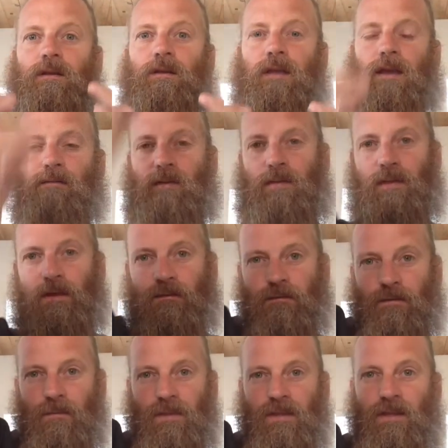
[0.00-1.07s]
everything
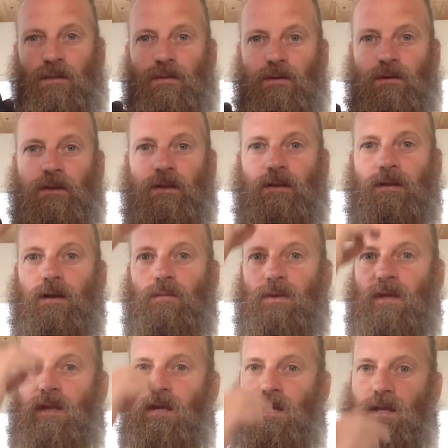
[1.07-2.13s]
from the ether can come
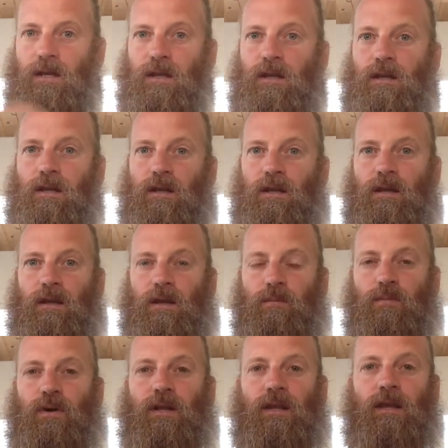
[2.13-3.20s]
in and
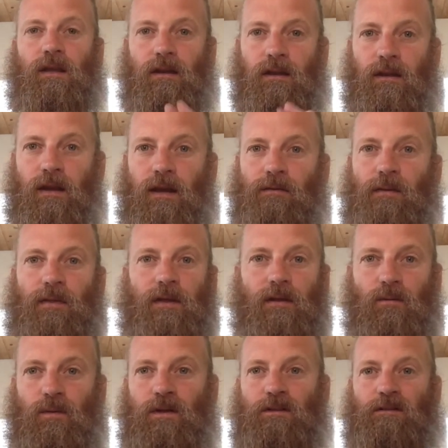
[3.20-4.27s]
bring in everything,
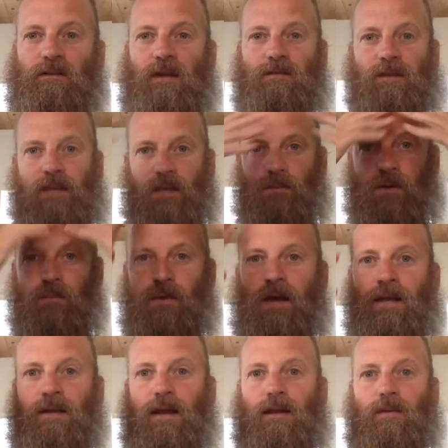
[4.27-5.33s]
and we just have to keep our
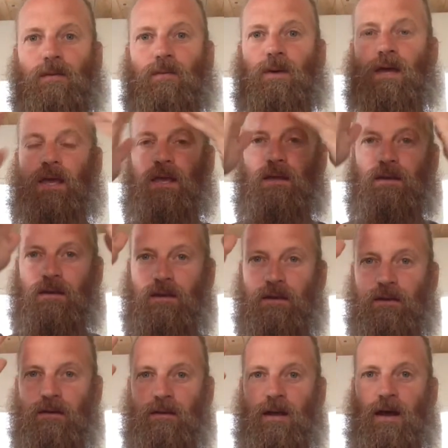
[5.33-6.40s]
mind out of the way,
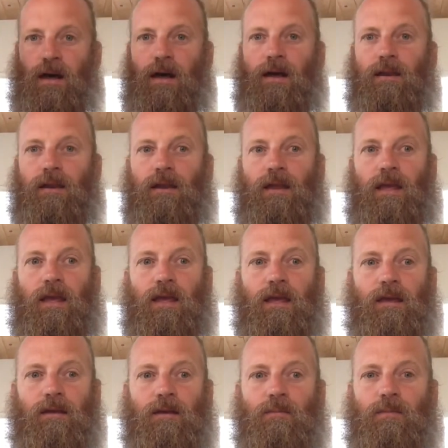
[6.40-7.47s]
not a
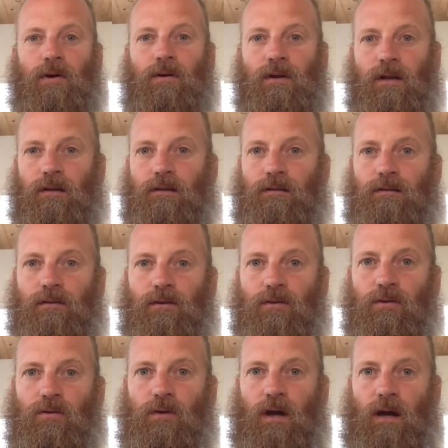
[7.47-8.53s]
component
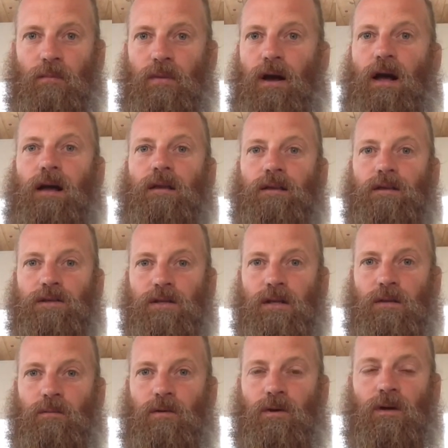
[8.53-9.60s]
to blockage
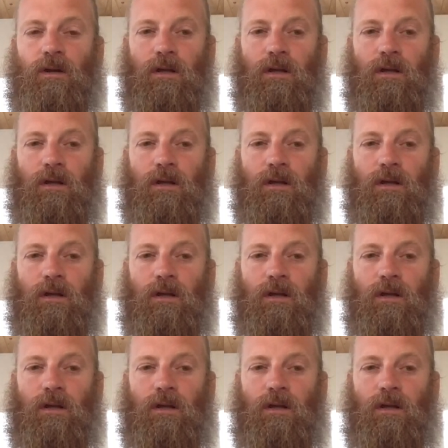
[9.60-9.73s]
anymore.